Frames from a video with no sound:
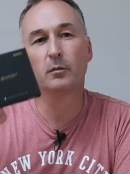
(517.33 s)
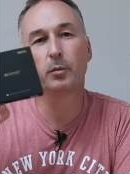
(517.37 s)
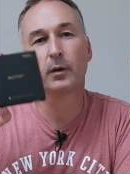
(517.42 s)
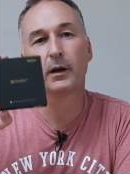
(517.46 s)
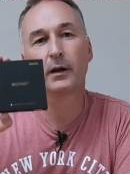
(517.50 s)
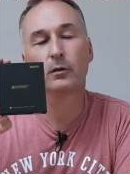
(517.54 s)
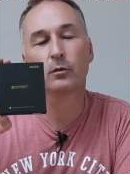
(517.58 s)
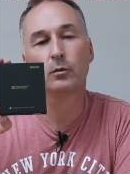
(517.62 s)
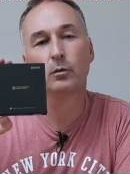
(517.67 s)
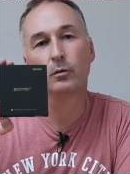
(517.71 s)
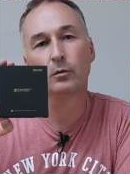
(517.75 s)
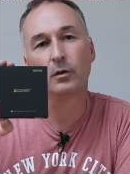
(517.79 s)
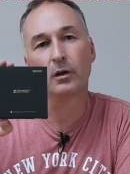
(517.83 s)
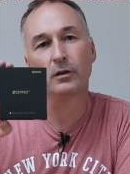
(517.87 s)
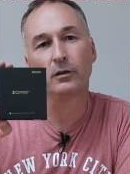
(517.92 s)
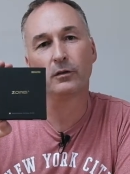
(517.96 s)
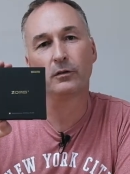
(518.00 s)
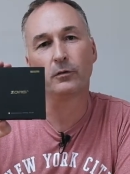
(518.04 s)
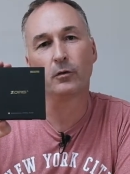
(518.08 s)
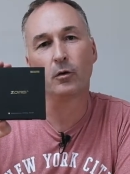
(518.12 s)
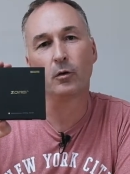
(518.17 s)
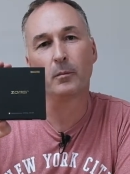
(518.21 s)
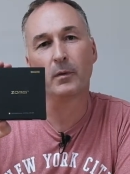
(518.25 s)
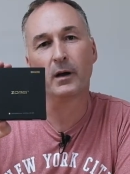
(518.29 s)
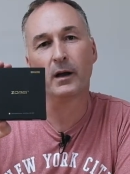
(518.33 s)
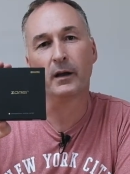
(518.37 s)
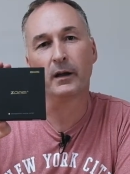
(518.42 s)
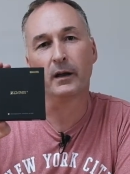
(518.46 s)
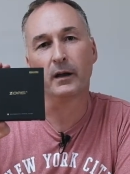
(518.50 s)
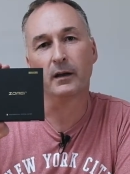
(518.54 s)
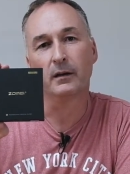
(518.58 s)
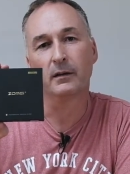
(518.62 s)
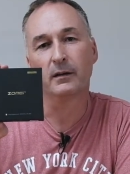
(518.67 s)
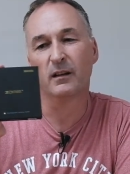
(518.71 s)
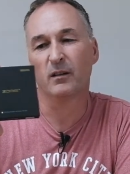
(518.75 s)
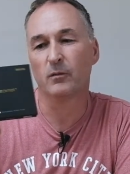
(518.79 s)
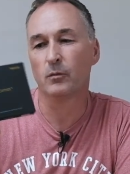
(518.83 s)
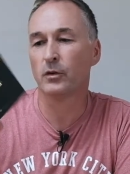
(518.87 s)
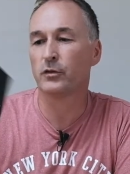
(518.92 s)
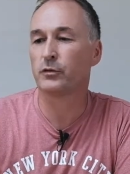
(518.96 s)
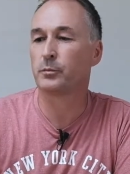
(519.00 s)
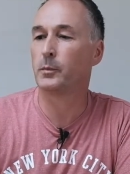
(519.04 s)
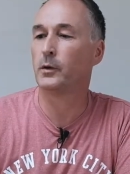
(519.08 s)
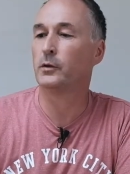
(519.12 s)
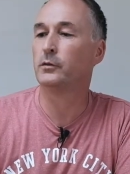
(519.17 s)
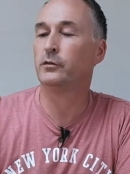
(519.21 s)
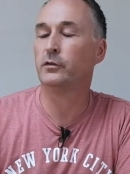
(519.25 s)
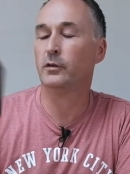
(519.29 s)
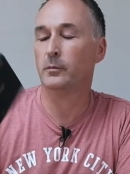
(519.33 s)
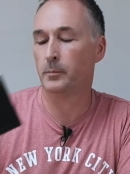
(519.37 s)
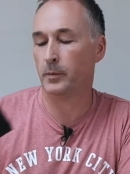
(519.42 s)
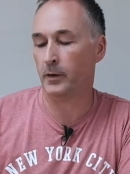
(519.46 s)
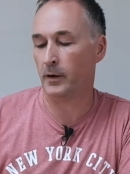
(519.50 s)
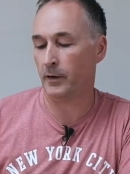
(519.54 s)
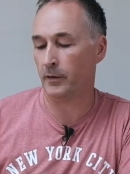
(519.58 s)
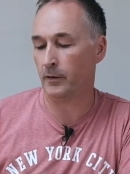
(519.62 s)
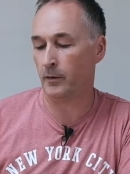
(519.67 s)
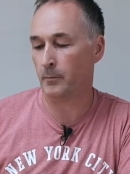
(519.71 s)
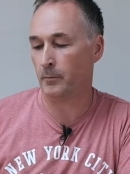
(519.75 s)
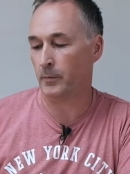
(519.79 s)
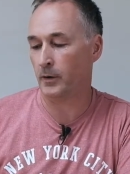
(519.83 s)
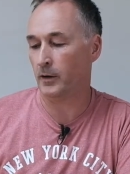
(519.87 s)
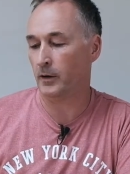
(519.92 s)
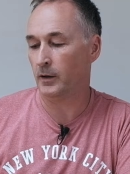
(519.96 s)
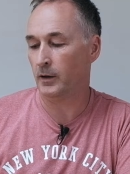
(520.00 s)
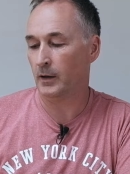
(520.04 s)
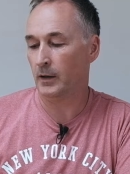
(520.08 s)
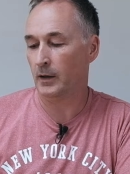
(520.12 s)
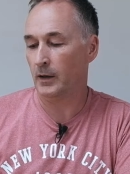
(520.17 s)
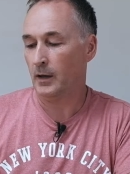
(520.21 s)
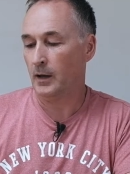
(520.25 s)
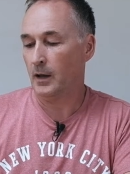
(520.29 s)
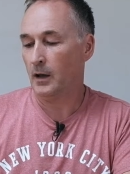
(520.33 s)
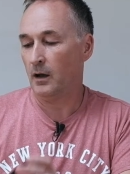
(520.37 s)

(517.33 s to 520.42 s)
and this is a brand called Zomme. Now, I'm not sponsored by them, but